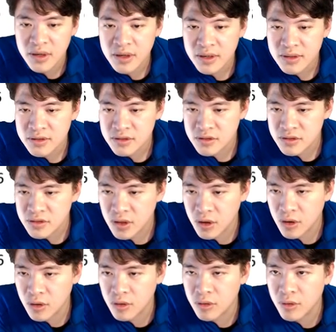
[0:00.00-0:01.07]

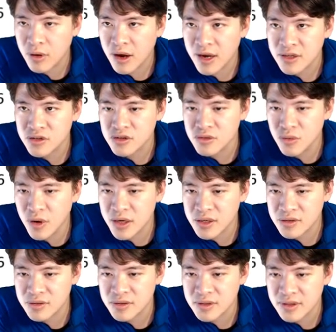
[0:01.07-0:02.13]
So I do want you
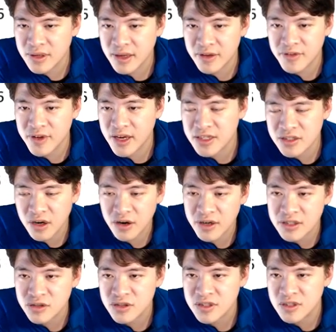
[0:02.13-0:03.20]
to, if you guys are
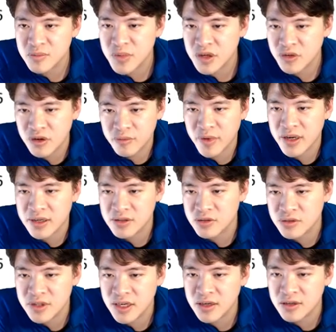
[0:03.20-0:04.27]
interested in Bitcoin mining, do
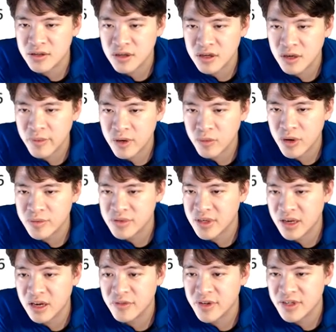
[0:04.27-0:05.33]
take a look on my website. I
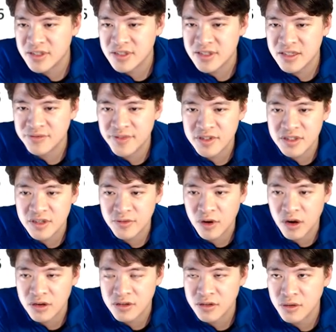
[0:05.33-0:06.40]
have an extensive
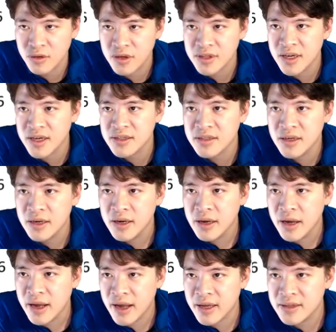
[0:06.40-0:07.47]
article on that.
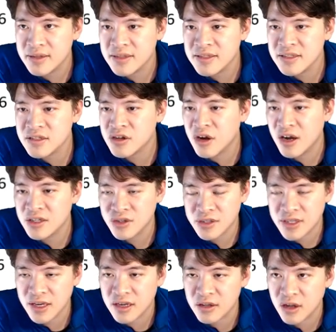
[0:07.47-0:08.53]
And this is the contract
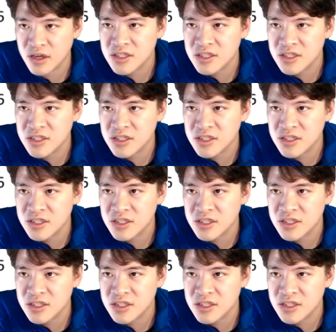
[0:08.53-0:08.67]
that I lost